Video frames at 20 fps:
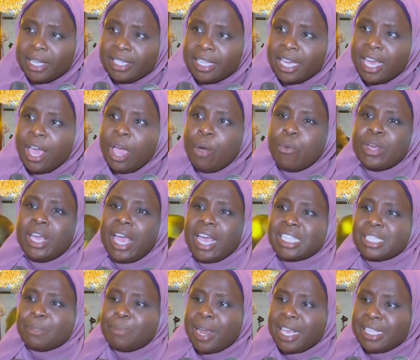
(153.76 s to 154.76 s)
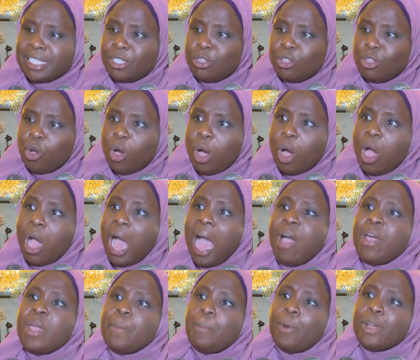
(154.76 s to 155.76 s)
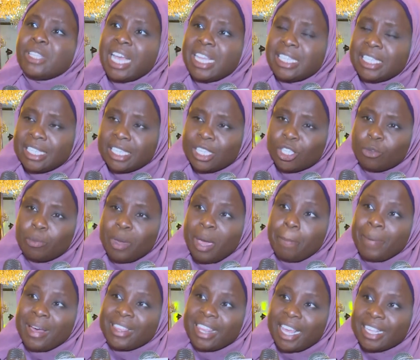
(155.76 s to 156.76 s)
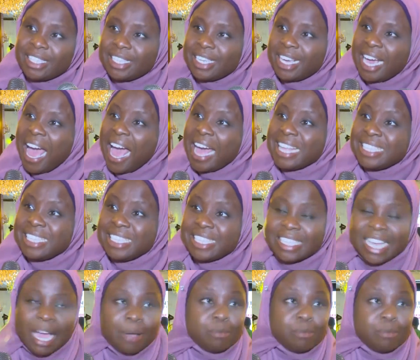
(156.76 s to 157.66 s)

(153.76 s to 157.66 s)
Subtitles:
in. We express, you know, how important it is to be empathetic at this